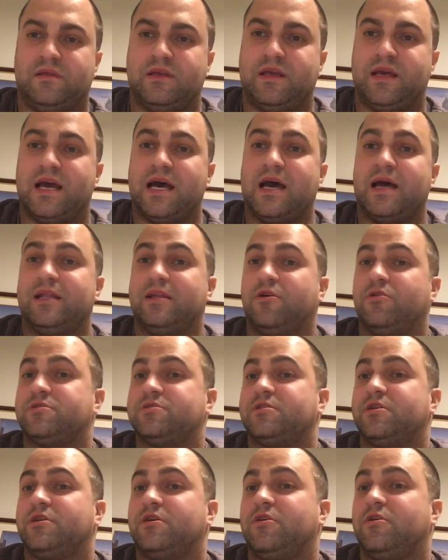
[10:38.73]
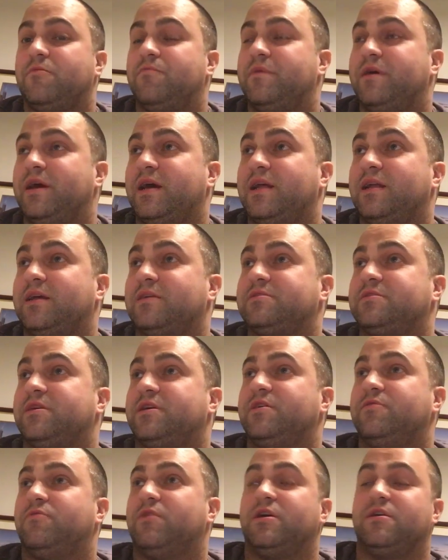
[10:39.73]
Yeah, and also, man, I'll tell
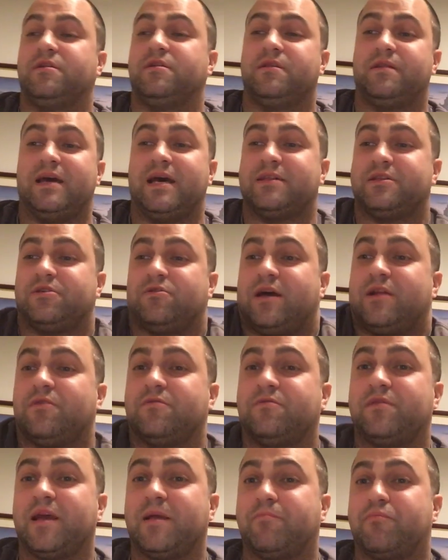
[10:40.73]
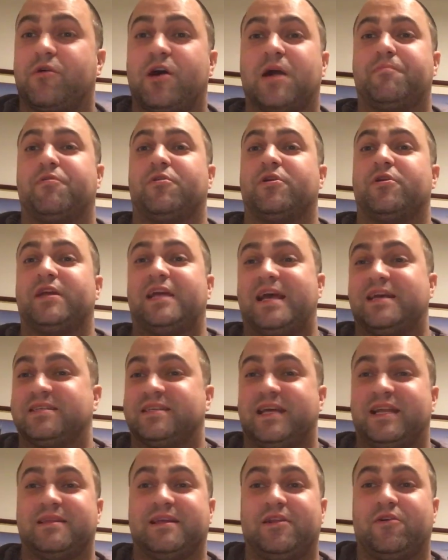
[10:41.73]
you what. Other than that, though, I don't think Brock Purdy has
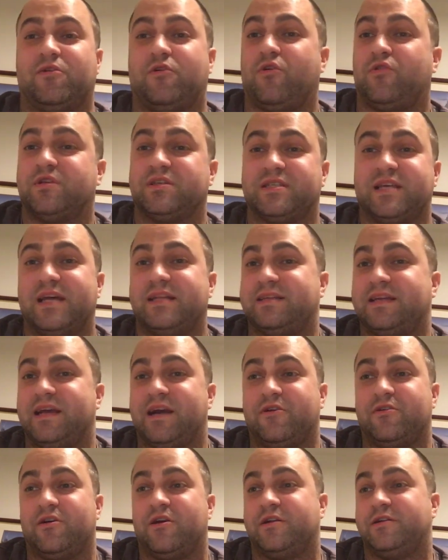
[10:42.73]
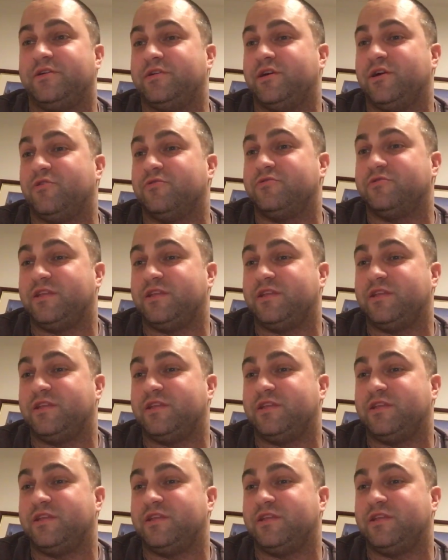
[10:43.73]
anything to hold his head down on. You know,